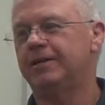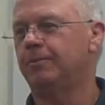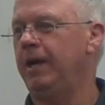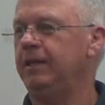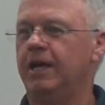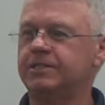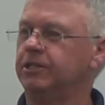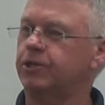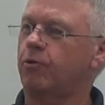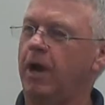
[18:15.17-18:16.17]
To me, that's
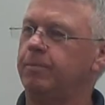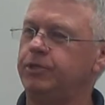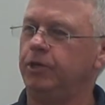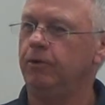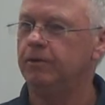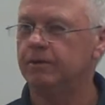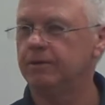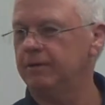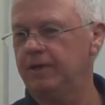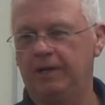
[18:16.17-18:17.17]
just crapshoot,
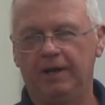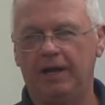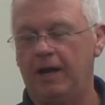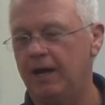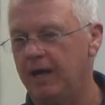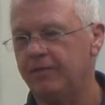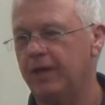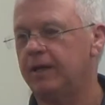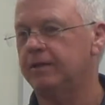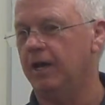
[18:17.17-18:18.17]
and I
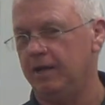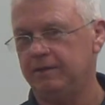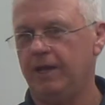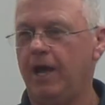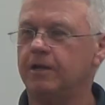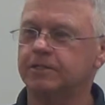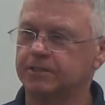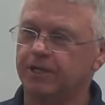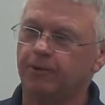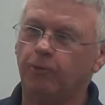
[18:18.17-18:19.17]
think the house
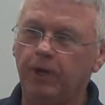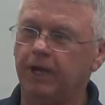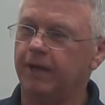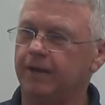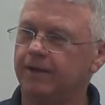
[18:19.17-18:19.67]
is going to win.